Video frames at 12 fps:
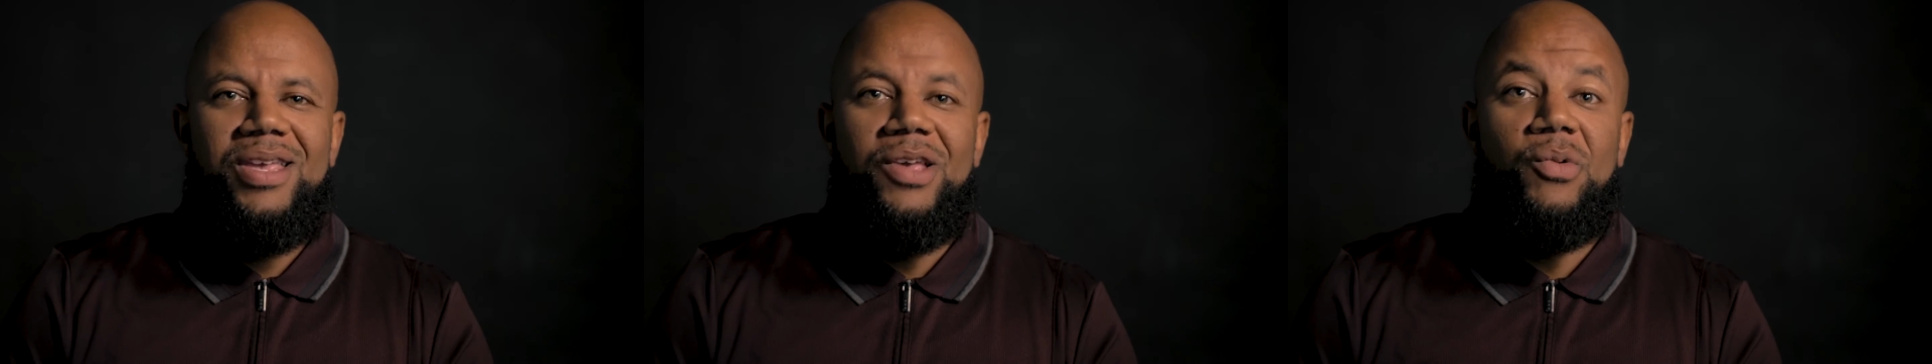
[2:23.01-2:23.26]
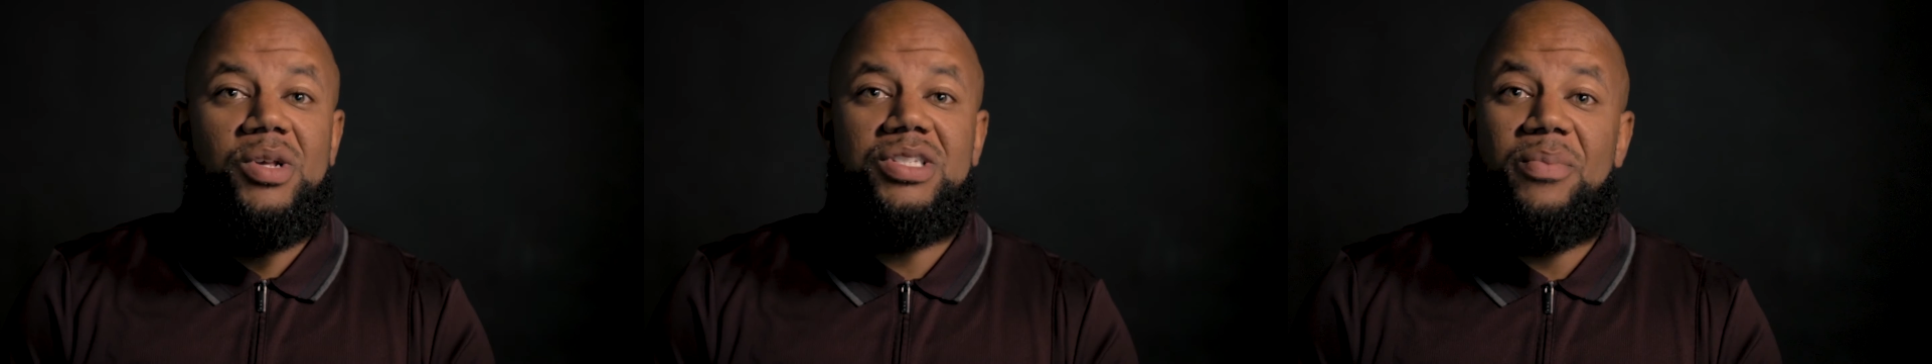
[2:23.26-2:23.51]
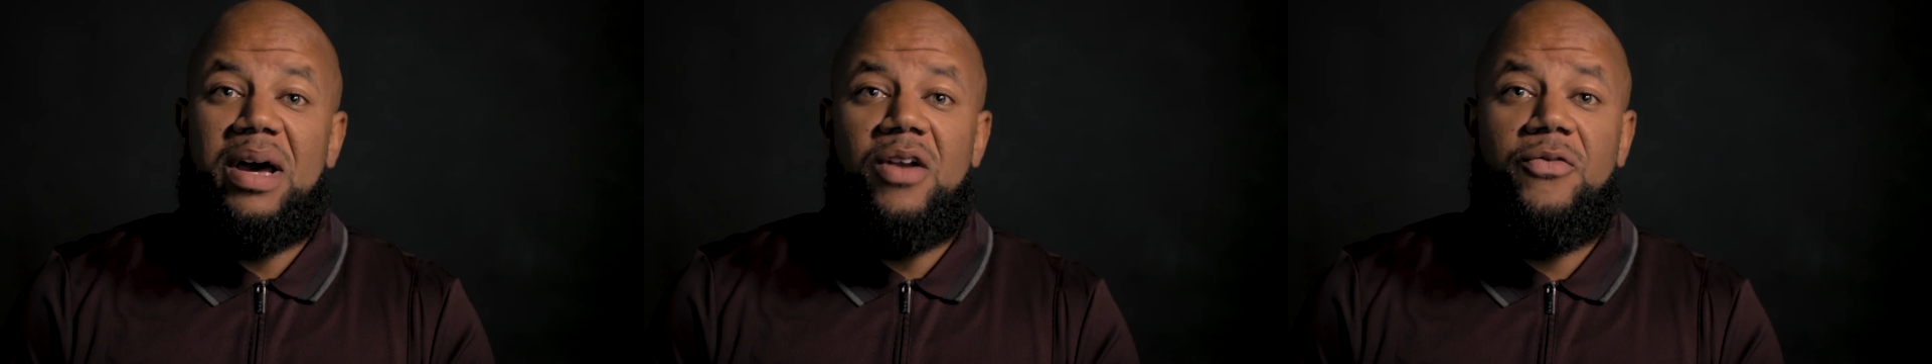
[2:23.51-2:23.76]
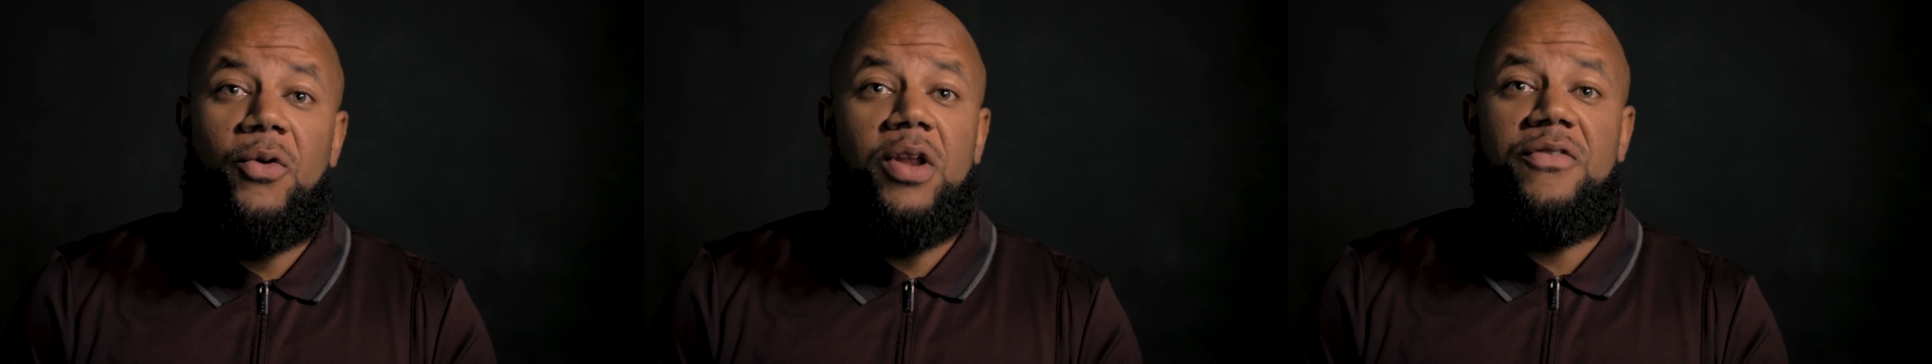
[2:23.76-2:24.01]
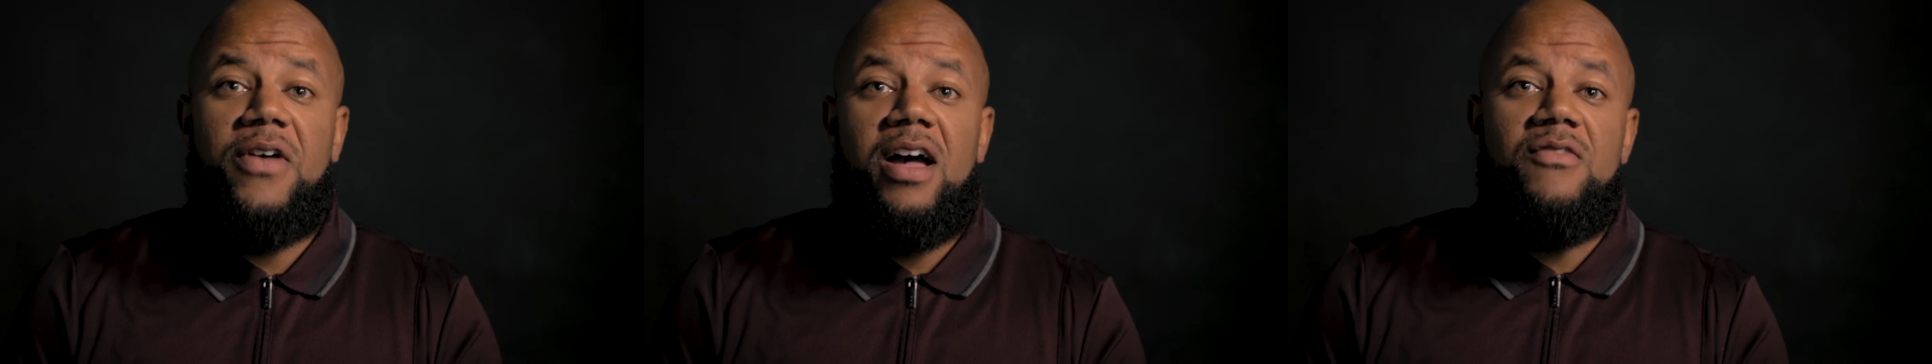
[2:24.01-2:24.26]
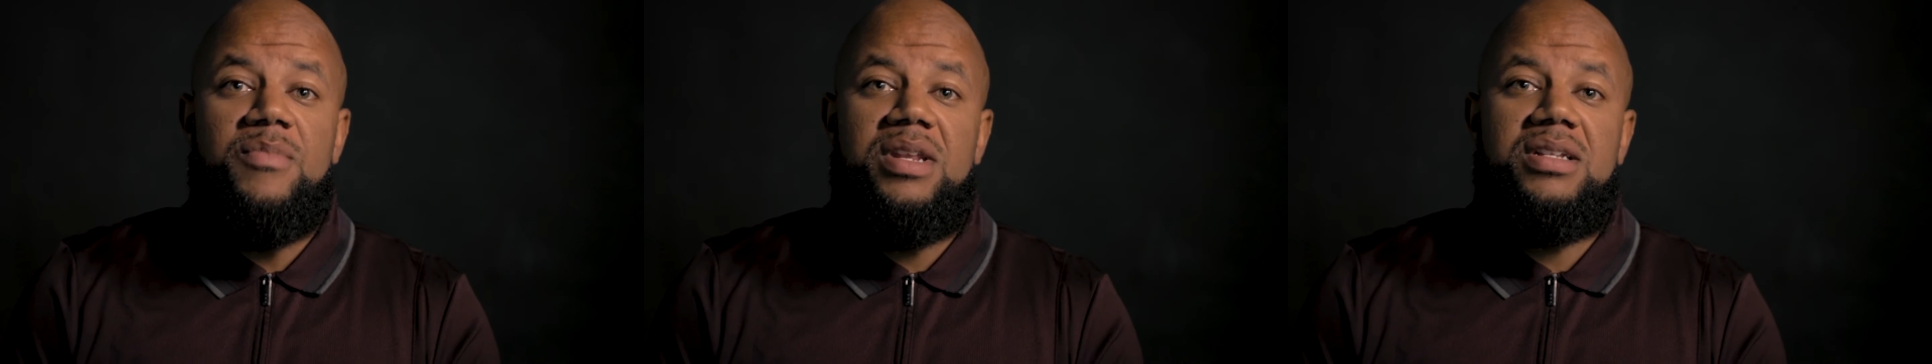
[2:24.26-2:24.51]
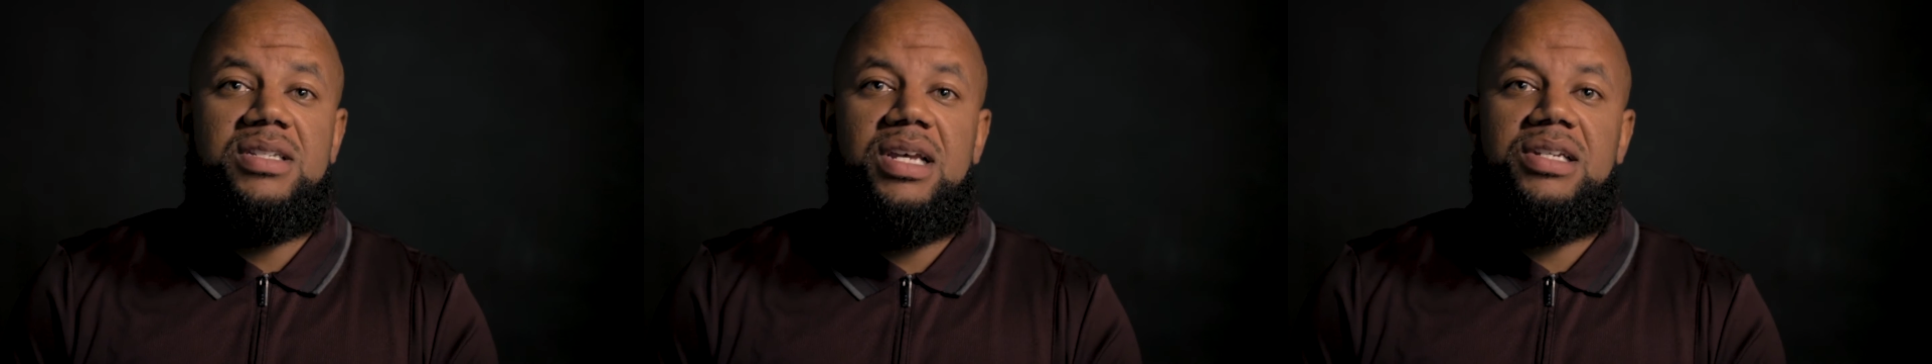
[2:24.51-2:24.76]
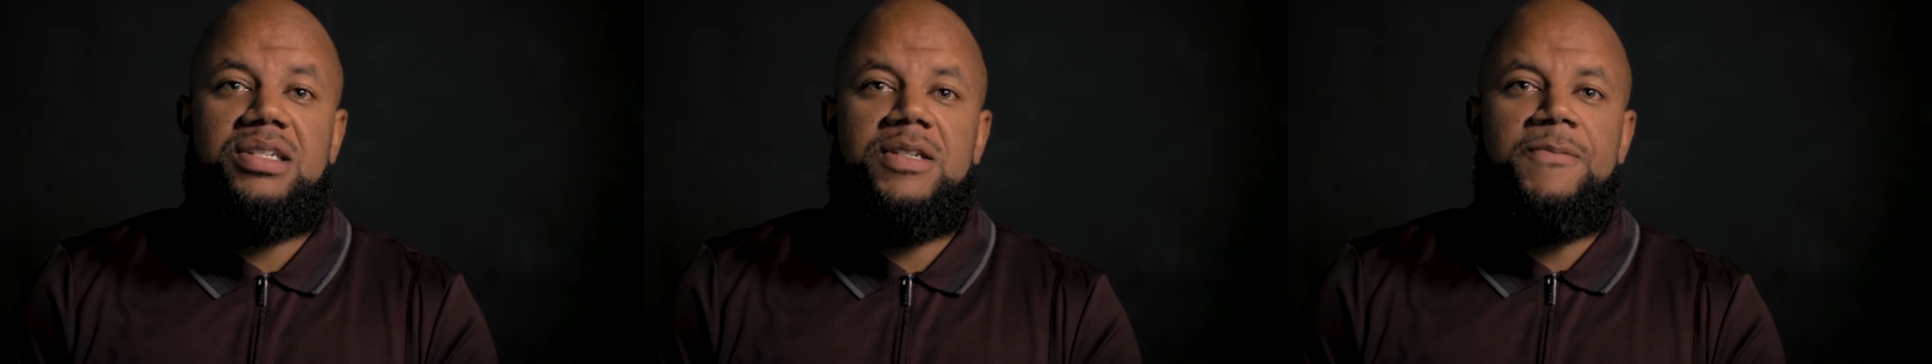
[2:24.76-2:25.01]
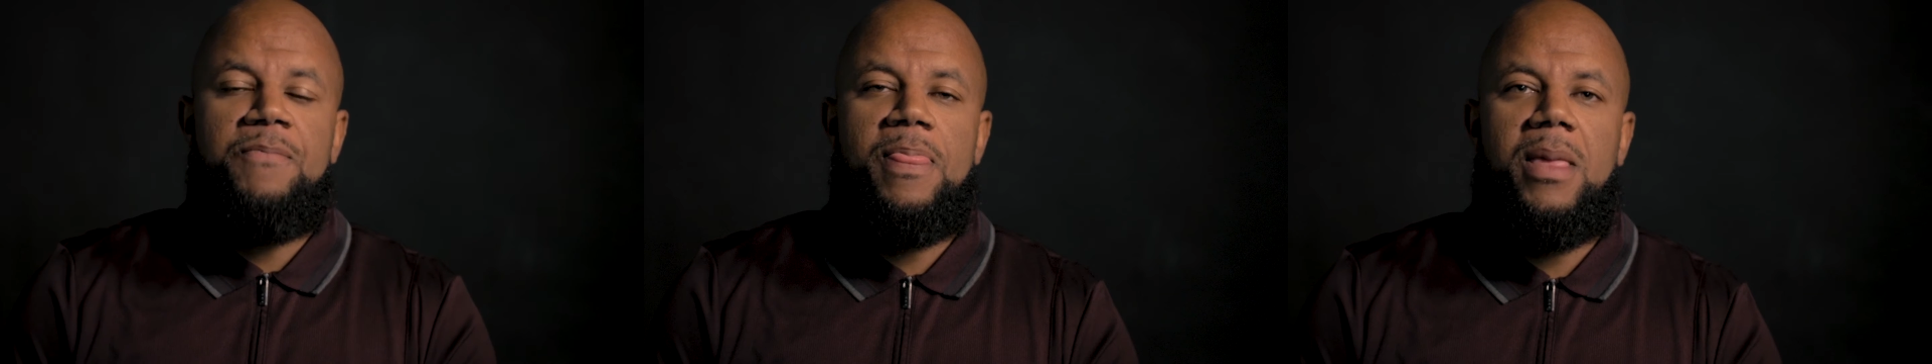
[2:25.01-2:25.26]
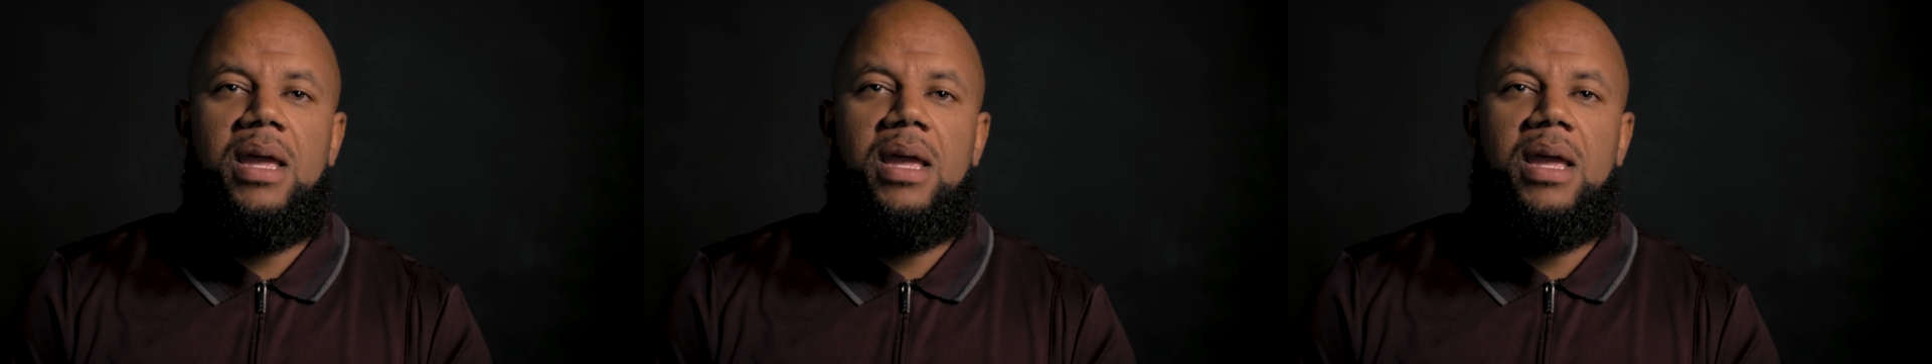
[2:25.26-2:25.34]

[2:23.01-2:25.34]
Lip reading: It was about a 45-minute session,